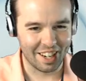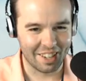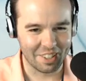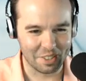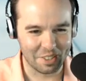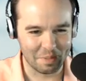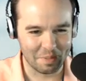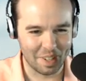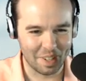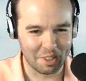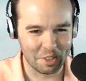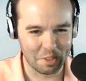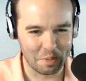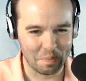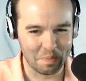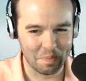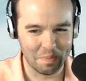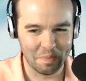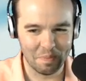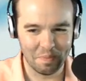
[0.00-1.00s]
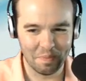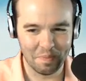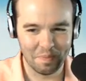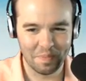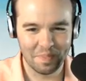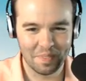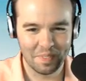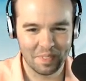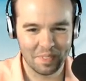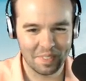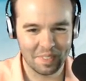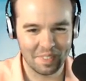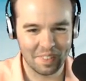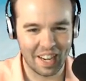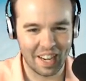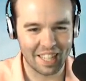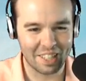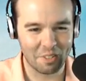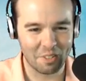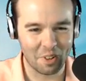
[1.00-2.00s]
was... I
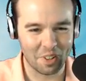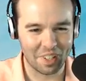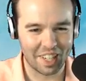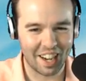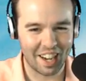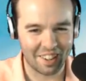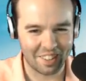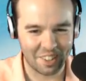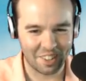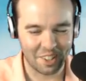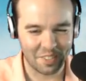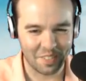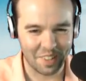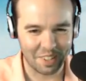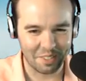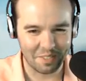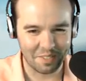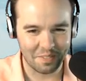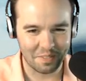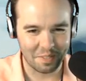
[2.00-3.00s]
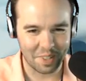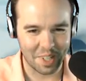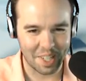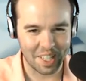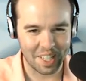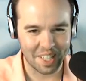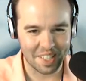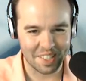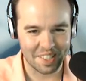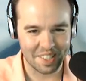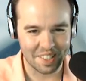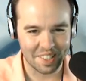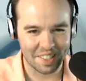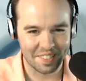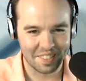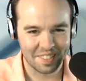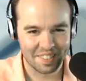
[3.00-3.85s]
had the wrong character in my brain as the...